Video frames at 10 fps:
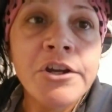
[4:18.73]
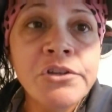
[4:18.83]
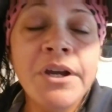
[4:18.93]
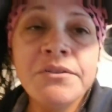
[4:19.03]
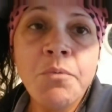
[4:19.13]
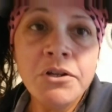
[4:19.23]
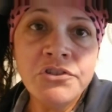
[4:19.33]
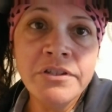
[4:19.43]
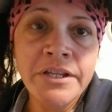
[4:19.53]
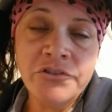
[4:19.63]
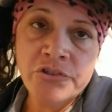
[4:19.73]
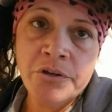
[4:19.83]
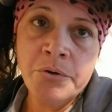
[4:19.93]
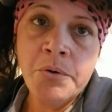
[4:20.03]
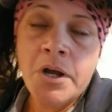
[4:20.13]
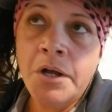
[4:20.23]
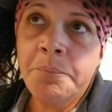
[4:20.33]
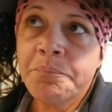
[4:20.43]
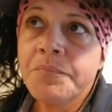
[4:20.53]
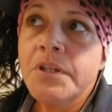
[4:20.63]
Are you guys watching that show,
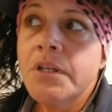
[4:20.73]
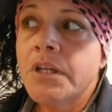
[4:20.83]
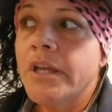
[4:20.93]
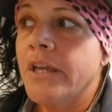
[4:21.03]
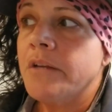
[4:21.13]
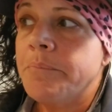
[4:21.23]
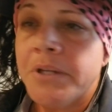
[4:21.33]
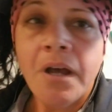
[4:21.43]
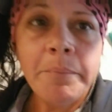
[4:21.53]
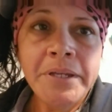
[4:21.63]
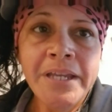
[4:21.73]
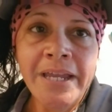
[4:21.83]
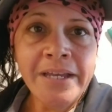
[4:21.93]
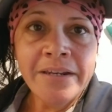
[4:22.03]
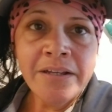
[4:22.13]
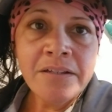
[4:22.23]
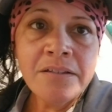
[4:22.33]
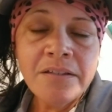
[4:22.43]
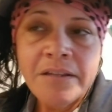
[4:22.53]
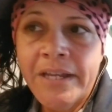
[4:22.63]
um, Becoming
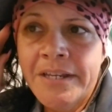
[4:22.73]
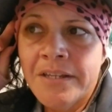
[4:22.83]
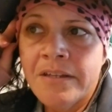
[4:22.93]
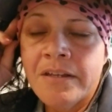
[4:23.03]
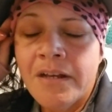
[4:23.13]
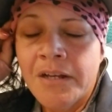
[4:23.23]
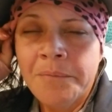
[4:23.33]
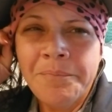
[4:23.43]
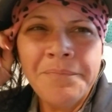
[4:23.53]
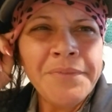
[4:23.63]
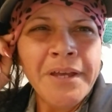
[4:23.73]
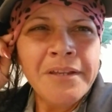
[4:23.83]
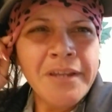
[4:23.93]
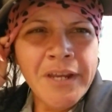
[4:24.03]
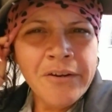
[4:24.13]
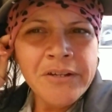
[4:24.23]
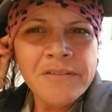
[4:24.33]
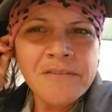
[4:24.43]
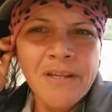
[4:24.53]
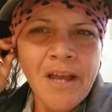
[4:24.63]
Anna? Anna, um, that
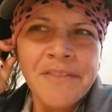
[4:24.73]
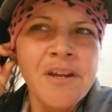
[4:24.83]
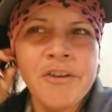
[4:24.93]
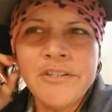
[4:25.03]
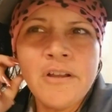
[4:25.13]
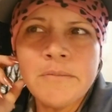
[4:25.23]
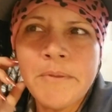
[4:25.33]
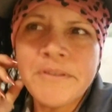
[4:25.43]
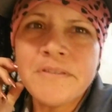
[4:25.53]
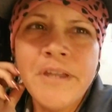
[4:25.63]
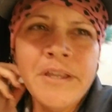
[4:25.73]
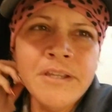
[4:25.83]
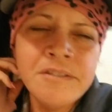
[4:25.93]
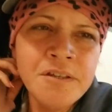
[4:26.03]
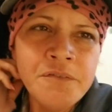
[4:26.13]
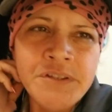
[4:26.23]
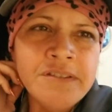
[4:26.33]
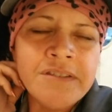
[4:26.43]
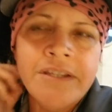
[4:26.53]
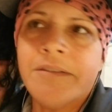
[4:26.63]
heiress, I think I already talked about this, Anna
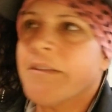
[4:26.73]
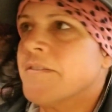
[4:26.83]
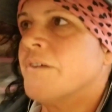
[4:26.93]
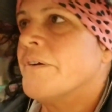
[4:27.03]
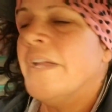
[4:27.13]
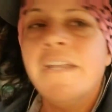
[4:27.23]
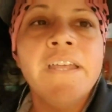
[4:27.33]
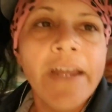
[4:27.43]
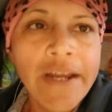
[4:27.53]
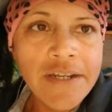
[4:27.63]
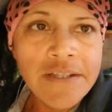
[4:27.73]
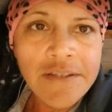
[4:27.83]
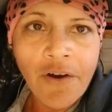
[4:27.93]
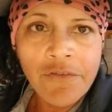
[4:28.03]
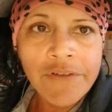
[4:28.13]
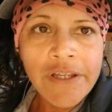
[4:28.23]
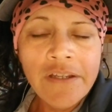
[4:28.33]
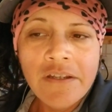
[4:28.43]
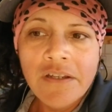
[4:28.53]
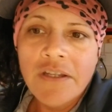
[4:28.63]
Delvinsky, that's not right, Anna Delvey,